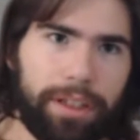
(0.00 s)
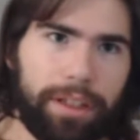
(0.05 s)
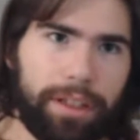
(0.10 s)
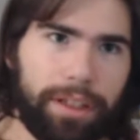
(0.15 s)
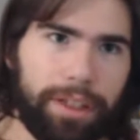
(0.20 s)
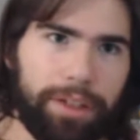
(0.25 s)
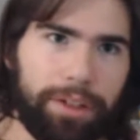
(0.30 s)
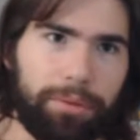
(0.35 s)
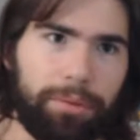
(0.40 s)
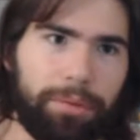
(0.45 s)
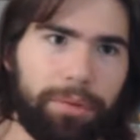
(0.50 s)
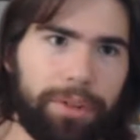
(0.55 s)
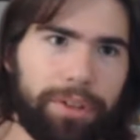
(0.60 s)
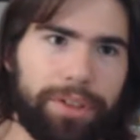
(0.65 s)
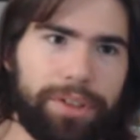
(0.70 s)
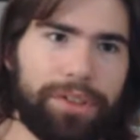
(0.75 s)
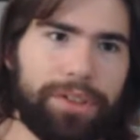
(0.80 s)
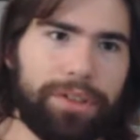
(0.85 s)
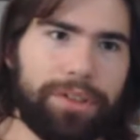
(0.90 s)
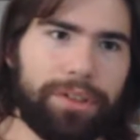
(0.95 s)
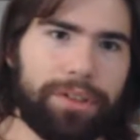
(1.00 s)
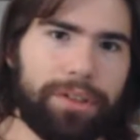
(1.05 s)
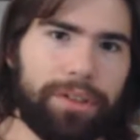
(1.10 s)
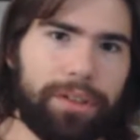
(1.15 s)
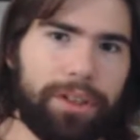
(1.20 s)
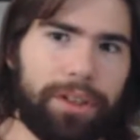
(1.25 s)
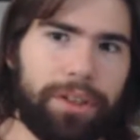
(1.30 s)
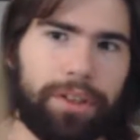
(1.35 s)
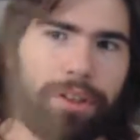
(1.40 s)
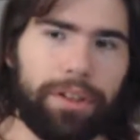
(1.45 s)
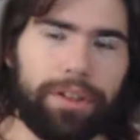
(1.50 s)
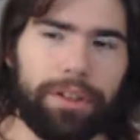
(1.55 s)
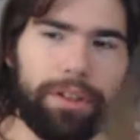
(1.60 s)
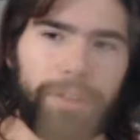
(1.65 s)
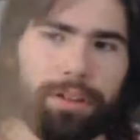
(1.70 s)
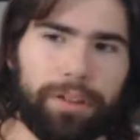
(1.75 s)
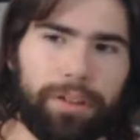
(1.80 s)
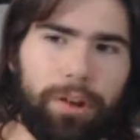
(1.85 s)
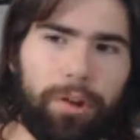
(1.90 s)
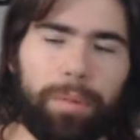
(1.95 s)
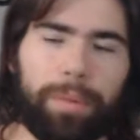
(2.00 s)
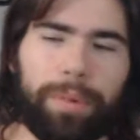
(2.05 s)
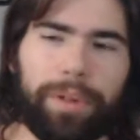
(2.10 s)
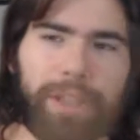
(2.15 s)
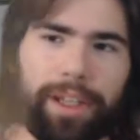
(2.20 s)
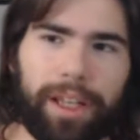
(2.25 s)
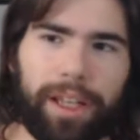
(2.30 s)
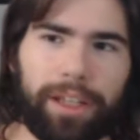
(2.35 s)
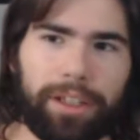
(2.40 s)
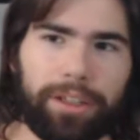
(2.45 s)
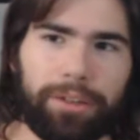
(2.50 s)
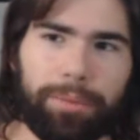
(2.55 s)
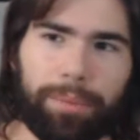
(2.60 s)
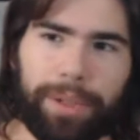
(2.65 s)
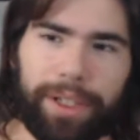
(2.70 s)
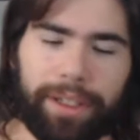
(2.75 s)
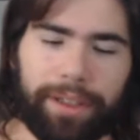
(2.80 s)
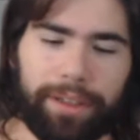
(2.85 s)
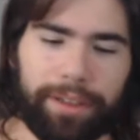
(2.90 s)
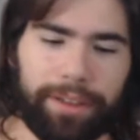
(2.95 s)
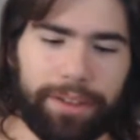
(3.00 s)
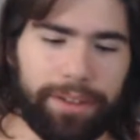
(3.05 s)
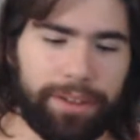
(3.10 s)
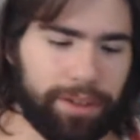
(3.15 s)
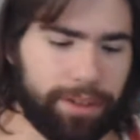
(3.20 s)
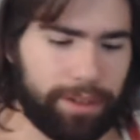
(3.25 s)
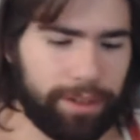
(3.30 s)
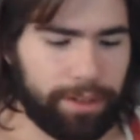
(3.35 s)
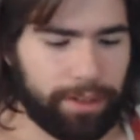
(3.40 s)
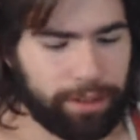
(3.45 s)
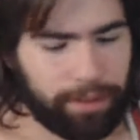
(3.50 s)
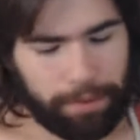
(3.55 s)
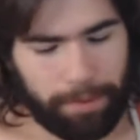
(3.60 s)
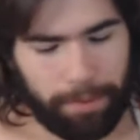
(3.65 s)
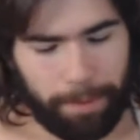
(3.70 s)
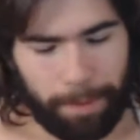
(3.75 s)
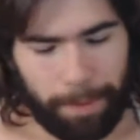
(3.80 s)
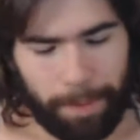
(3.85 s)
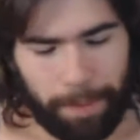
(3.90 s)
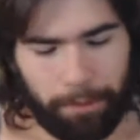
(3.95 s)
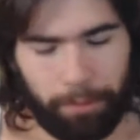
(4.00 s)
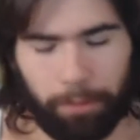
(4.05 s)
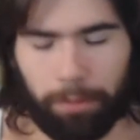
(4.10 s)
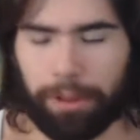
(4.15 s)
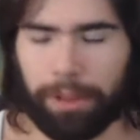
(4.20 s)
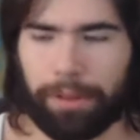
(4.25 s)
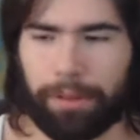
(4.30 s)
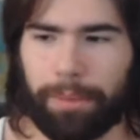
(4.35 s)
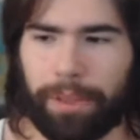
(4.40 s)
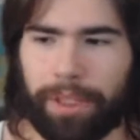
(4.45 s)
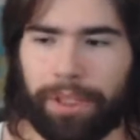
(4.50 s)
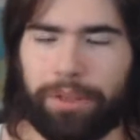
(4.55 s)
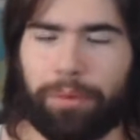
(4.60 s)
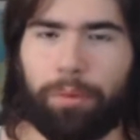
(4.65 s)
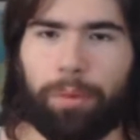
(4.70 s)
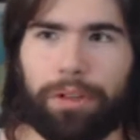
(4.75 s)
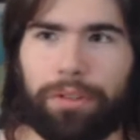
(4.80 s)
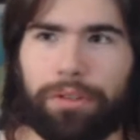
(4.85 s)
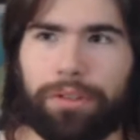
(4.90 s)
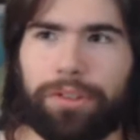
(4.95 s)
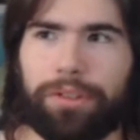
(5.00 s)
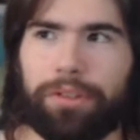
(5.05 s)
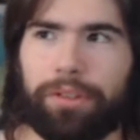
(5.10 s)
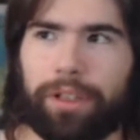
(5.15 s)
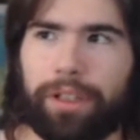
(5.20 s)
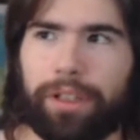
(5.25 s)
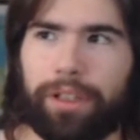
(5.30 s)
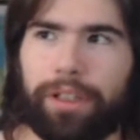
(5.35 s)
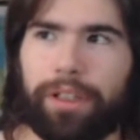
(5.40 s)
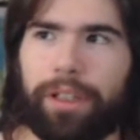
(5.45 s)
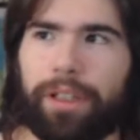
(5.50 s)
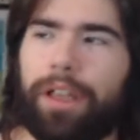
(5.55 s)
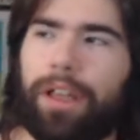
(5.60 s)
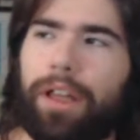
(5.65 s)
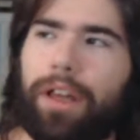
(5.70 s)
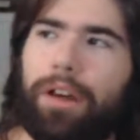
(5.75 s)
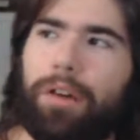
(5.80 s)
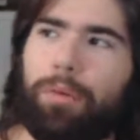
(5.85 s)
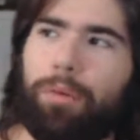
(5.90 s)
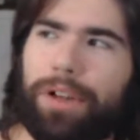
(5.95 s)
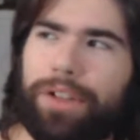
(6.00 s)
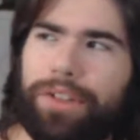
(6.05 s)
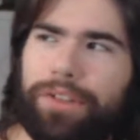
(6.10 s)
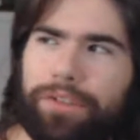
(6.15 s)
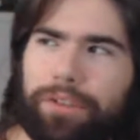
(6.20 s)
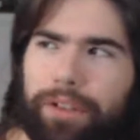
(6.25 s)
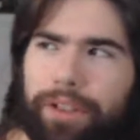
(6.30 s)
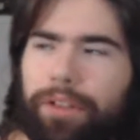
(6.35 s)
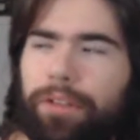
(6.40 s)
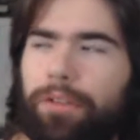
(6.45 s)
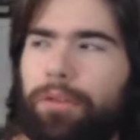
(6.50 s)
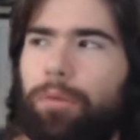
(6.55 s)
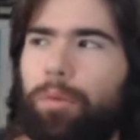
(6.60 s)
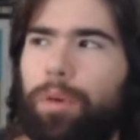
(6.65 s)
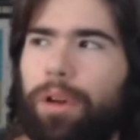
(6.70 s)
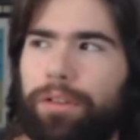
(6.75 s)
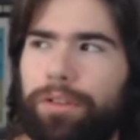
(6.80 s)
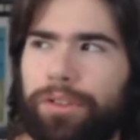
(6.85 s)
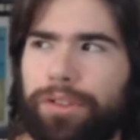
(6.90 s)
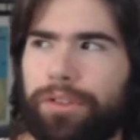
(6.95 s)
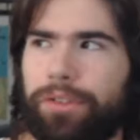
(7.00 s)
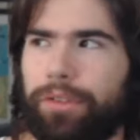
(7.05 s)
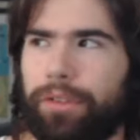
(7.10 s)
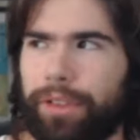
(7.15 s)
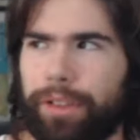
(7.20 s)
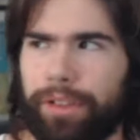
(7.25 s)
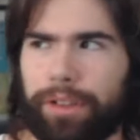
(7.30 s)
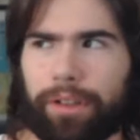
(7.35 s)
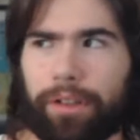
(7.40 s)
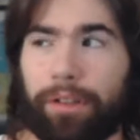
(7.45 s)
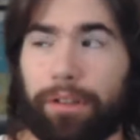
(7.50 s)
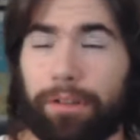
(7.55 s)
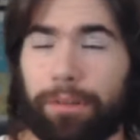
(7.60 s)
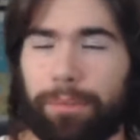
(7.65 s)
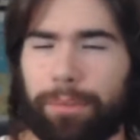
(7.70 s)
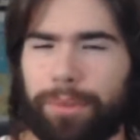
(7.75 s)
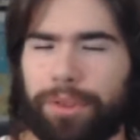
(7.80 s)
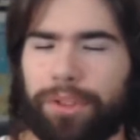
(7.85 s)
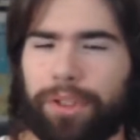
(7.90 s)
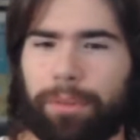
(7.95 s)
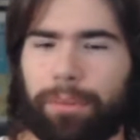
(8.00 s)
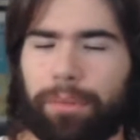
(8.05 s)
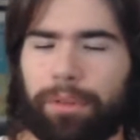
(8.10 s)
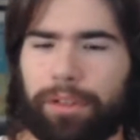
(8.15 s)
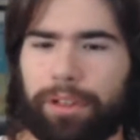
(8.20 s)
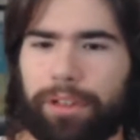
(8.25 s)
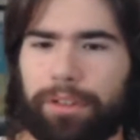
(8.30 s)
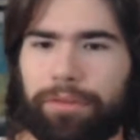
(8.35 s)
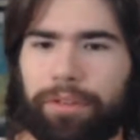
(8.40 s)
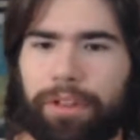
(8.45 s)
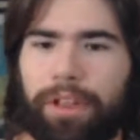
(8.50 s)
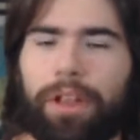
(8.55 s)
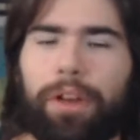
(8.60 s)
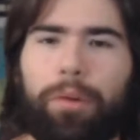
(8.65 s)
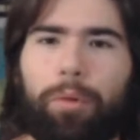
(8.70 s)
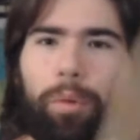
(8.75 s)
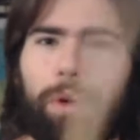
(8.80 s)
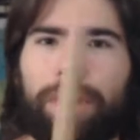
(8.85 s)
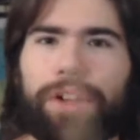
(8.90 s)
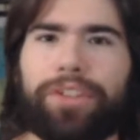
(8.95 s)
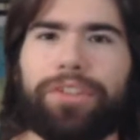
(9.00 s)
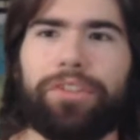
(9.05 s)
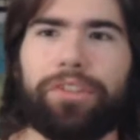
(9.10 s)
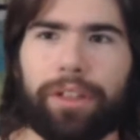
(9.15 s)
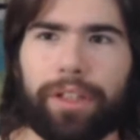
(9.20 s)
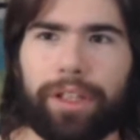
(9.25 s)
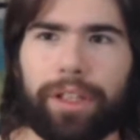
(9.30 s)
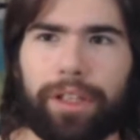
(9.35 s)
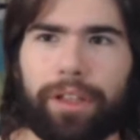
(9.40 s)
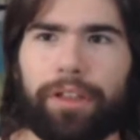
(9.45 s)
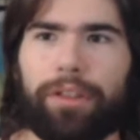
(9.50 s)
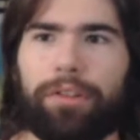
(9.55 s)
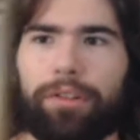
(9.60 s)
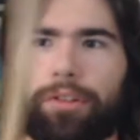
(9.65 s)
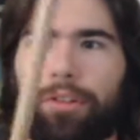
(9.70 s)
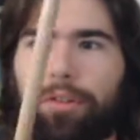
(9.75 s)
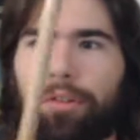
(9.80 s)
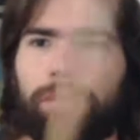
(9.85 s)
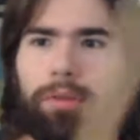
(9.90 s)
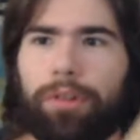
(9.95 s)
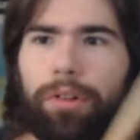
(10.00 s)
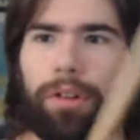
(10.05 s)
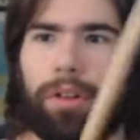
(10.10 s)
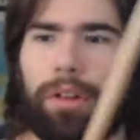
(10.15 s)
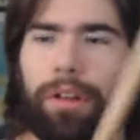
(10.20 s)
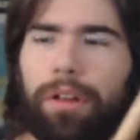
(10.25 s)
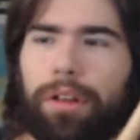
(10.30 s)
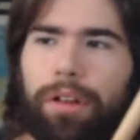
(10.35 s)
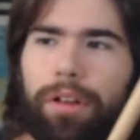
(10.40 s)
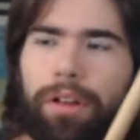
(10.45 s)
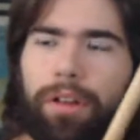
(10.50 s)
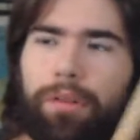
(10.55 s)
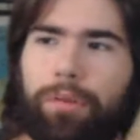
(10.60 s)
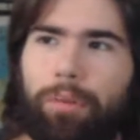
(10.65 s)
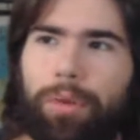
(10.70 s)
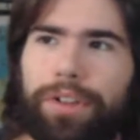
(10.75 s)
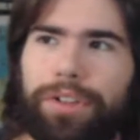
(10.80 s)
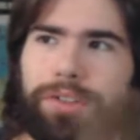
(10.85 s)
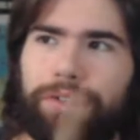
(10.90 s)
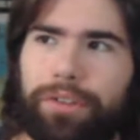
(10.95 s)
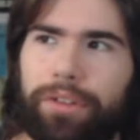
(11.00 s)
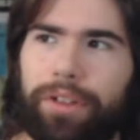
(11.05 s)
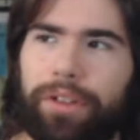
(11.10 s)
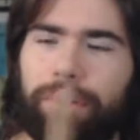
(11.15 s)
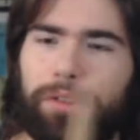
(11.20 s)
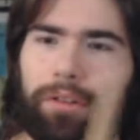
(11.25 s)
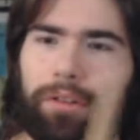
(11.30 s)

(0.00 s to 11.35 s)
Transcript: it was the opening act band's, one of the bands, Welshly or Welshly Arms, I believe. Welshly or Welshly.